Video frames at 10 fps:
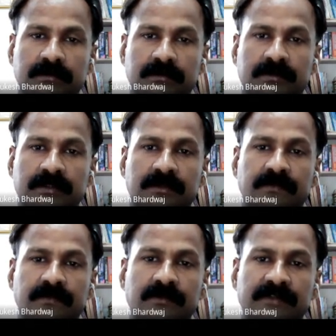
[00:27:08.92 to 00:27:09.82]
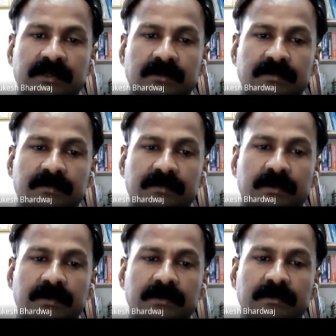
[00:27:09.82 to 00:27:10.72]
Rutherford's atomic
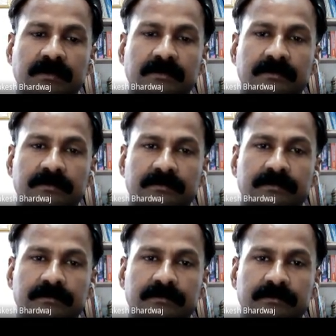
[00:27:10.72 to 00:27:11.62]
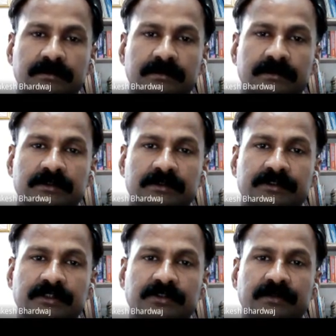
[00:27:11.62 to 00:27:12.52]
model.
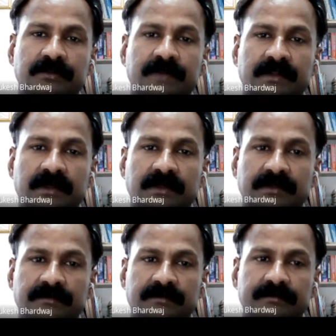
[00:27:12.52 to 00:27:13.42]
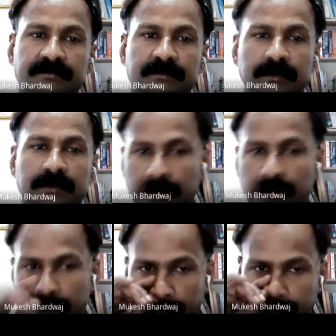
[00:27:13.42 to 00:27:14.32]
Structure of the atom.
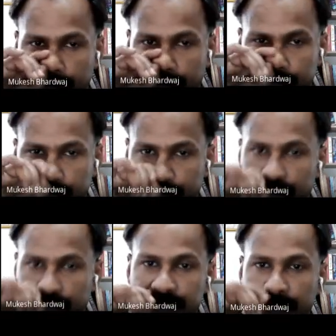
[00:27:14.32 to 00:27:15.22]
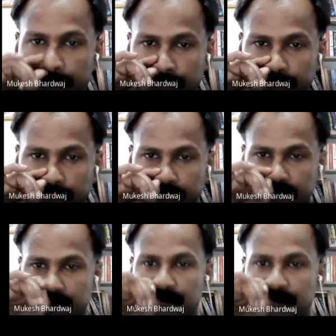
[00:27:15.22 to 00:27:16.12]
Atom, the smallest particle of an
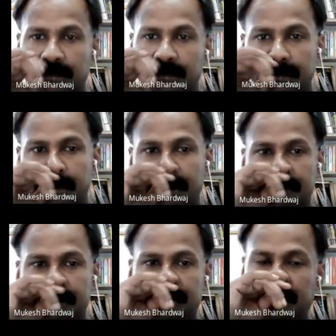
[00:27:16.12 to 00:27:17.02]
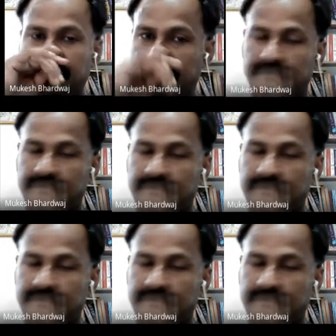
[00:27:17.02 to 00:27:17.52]
element that can exist alone.